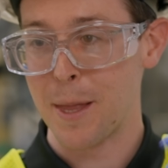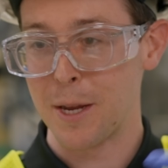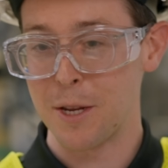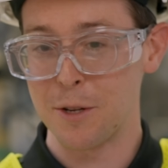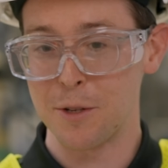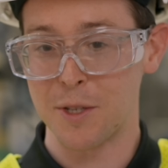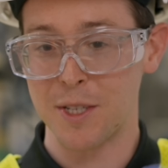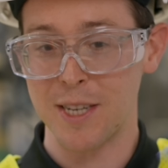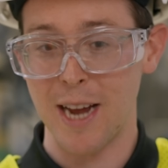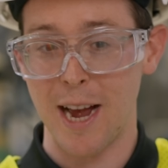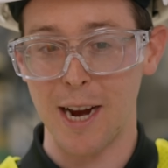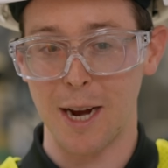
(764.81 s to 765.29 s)

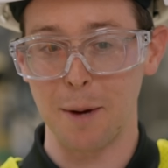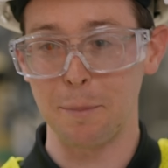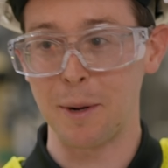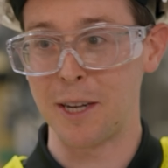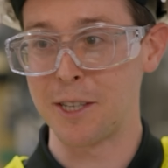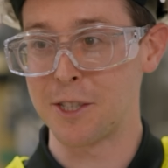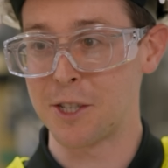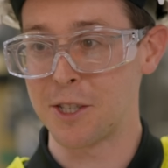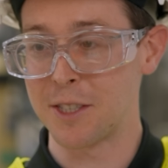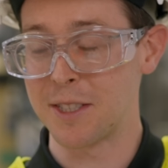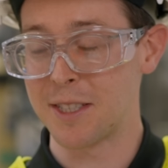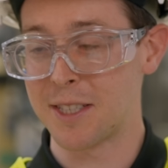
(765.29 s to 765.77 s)
you stack a
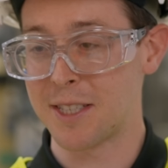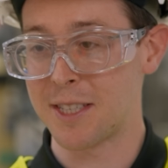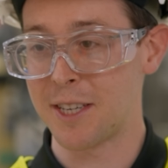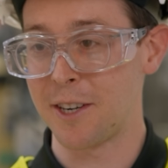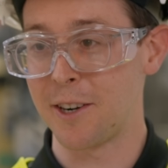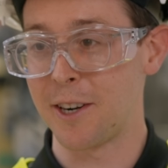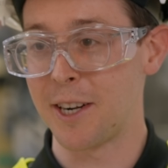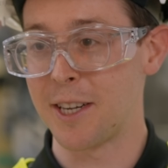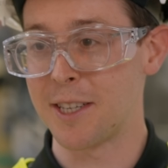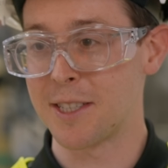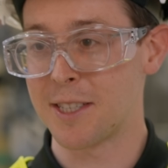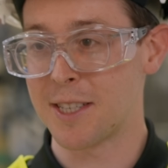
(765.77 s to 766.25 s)
bunch in
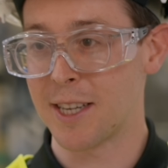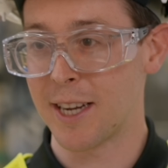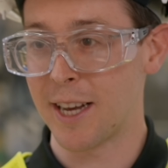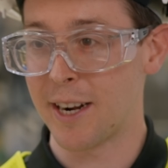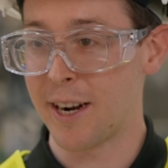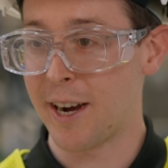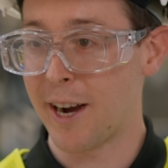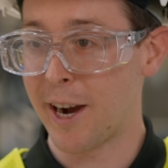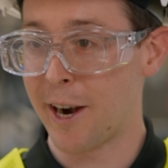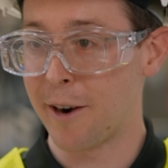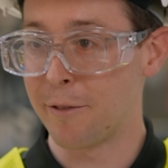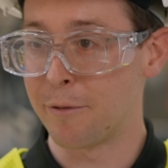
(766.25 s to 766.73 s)
series to
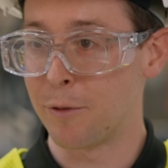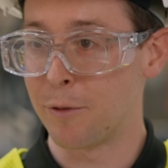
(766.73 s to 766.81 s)
get a higher